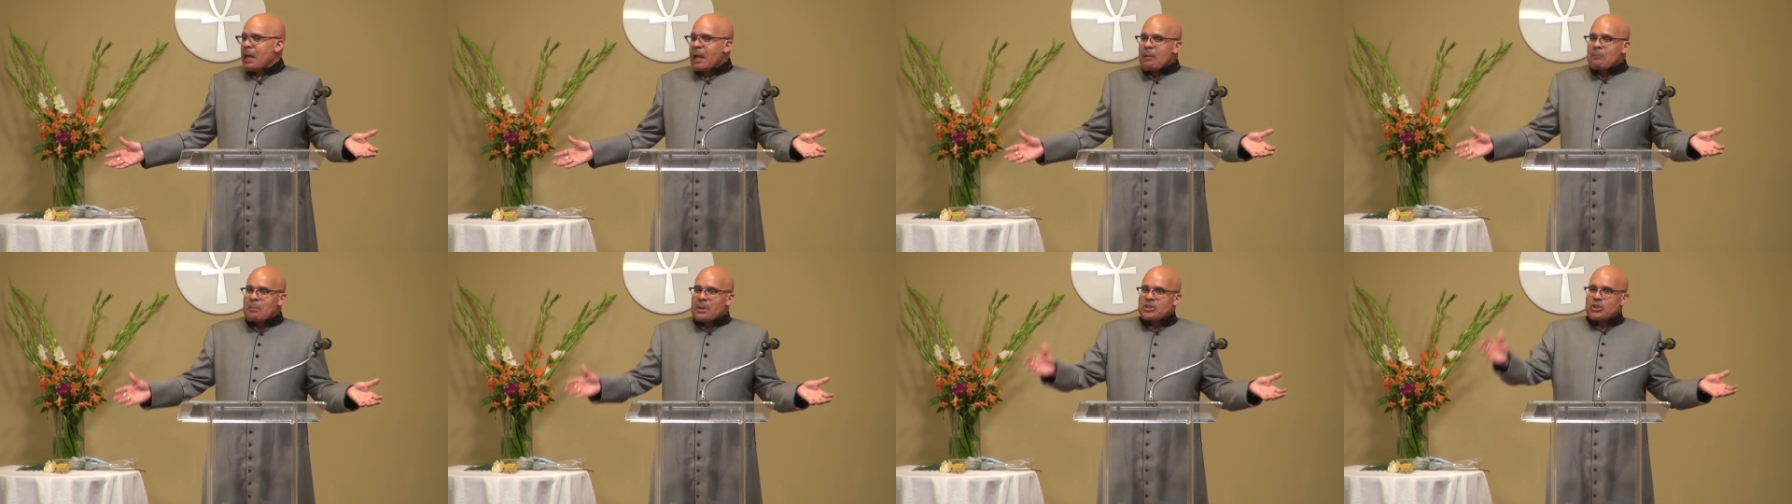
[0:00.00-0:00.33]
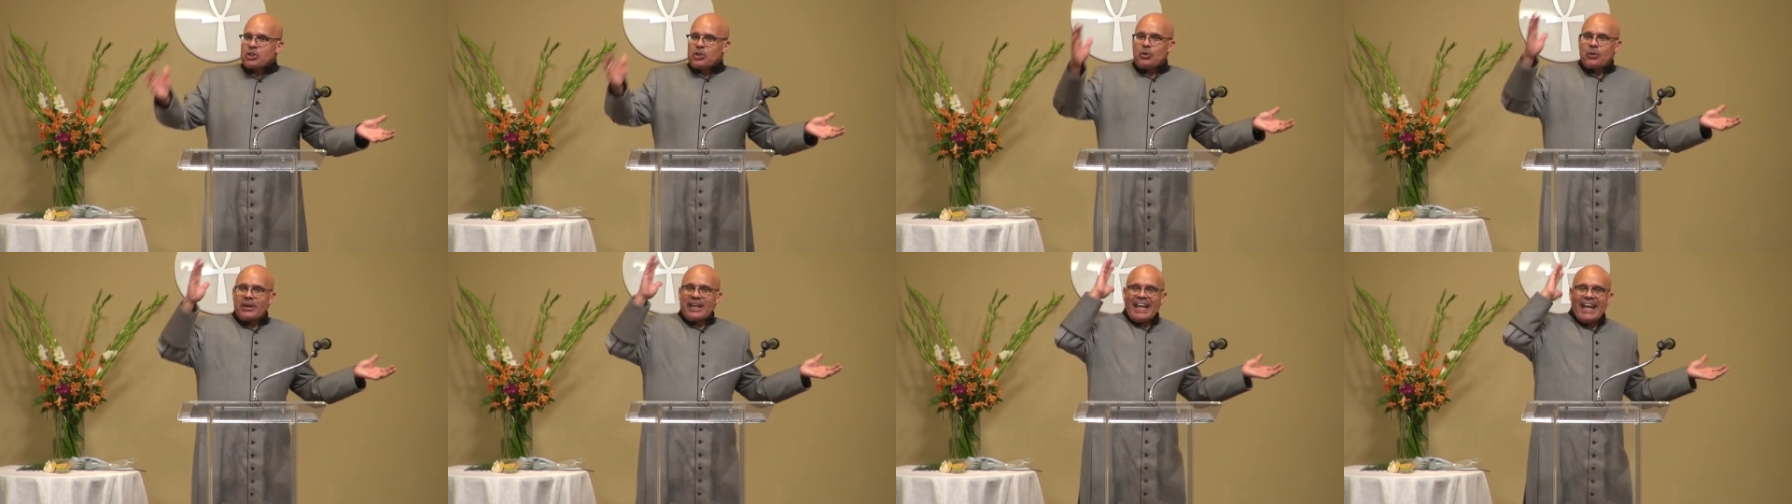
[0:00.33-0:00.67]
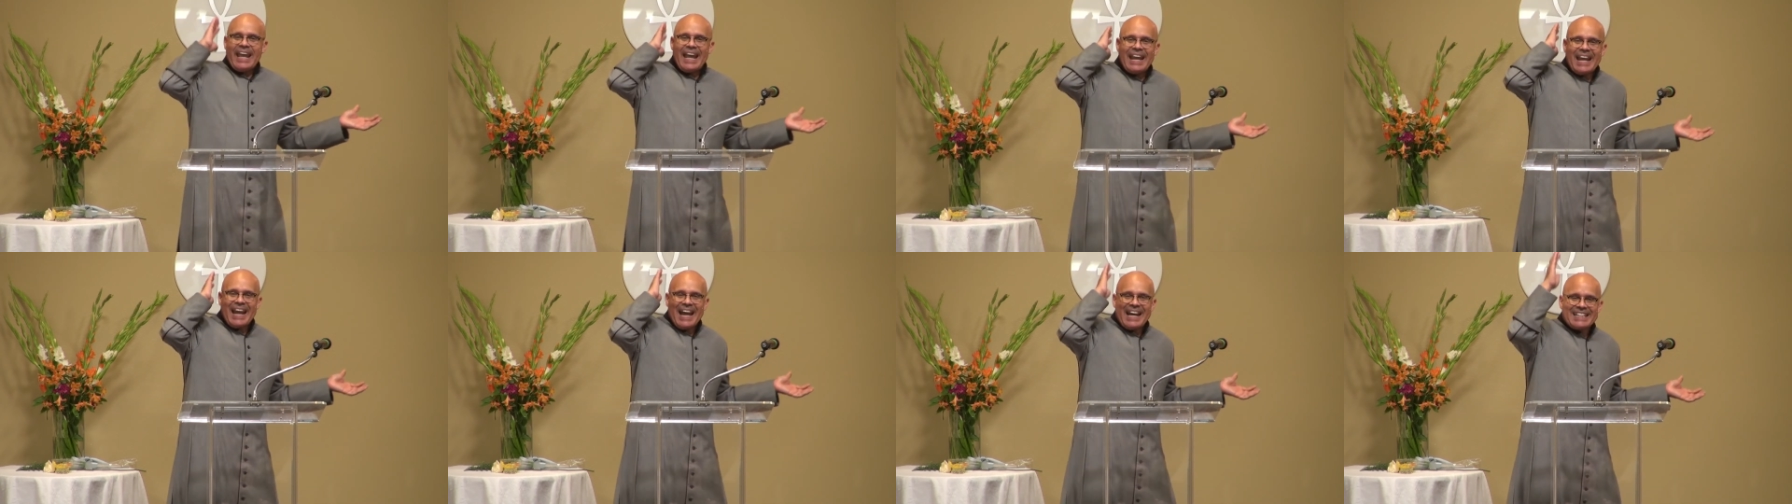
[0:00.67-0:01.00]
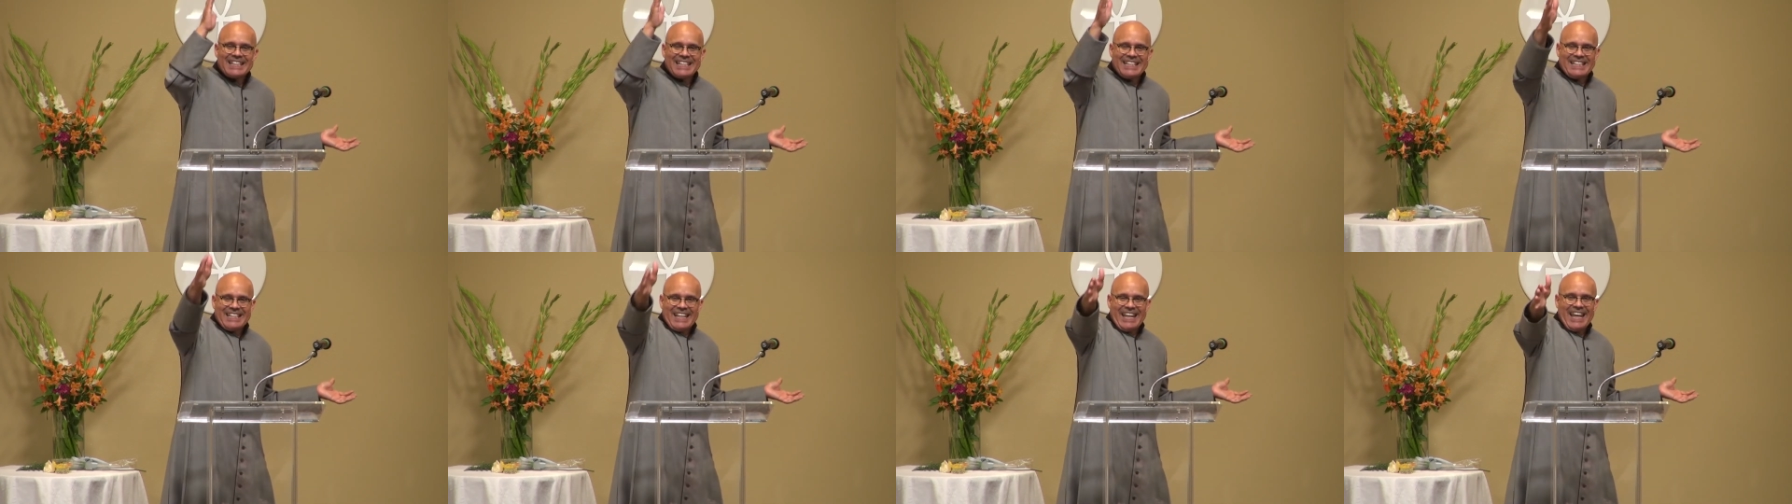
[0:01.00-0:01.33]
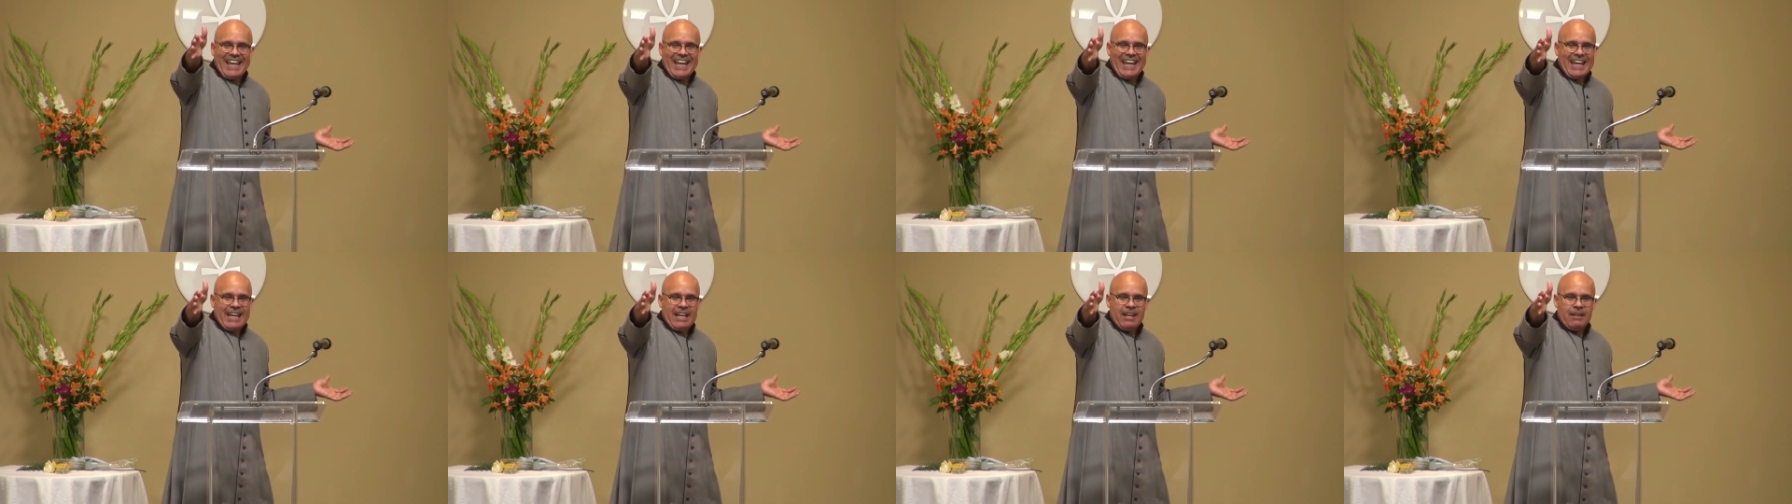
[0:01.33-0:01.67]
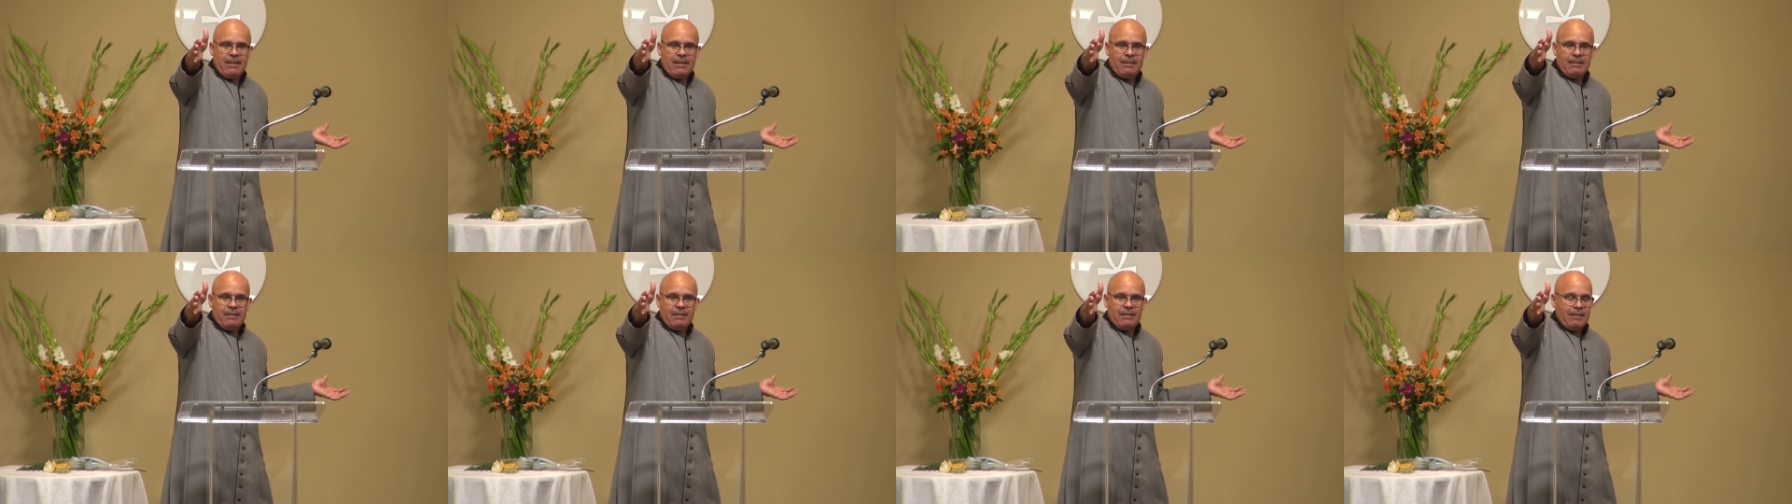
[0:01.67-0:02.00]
But you cannot see